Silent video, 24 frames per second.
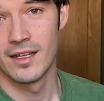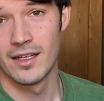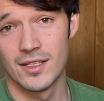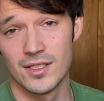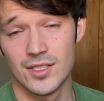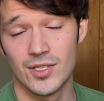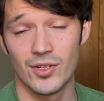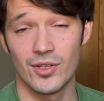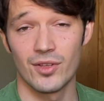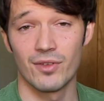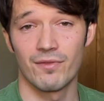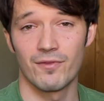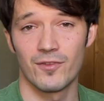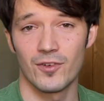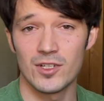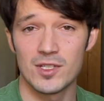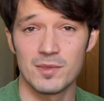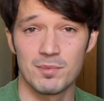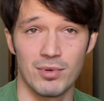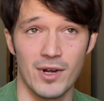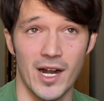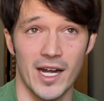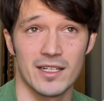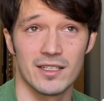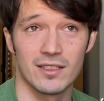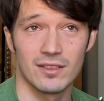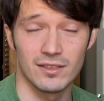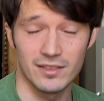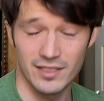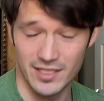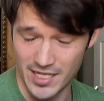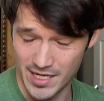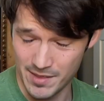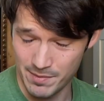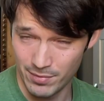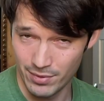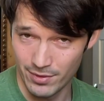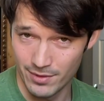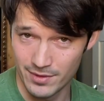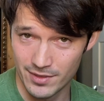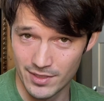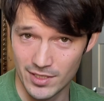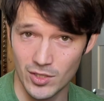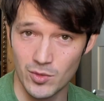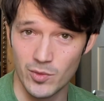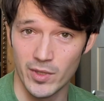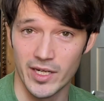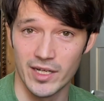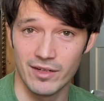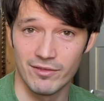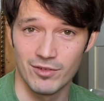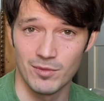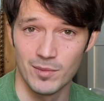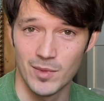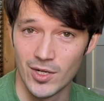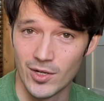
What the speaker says: So the first practical tip to quitting from